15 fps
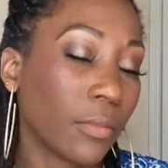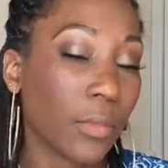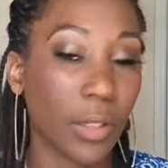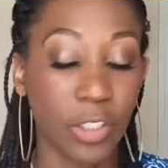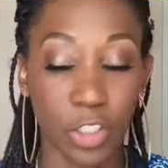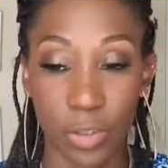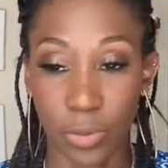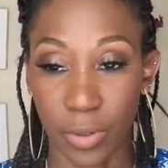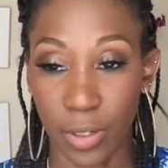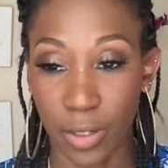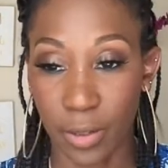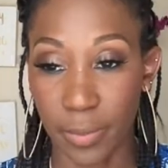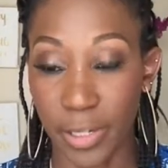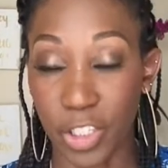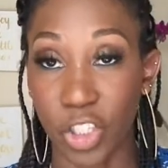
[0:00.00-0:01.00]
I just want it
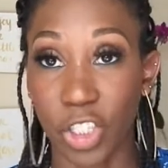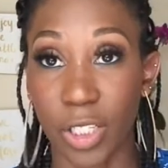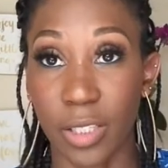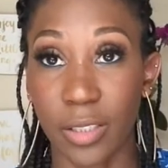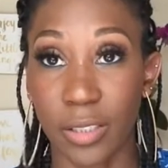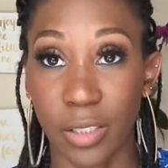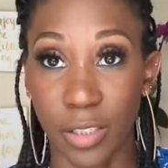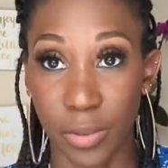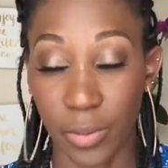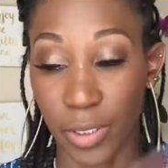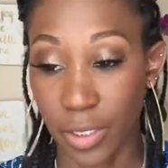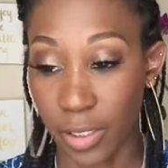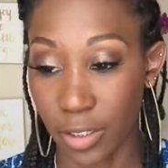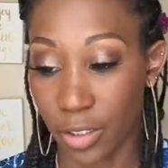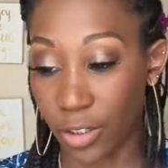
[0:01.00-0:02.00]
on my cheeks since we
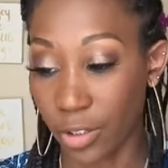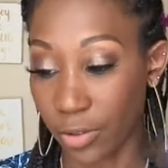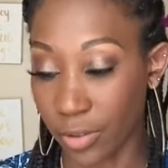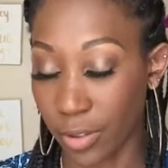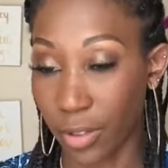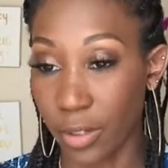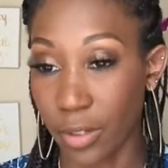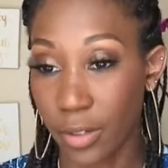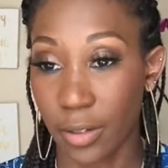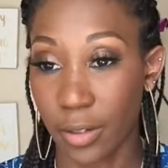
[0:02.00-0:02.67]
didn't do the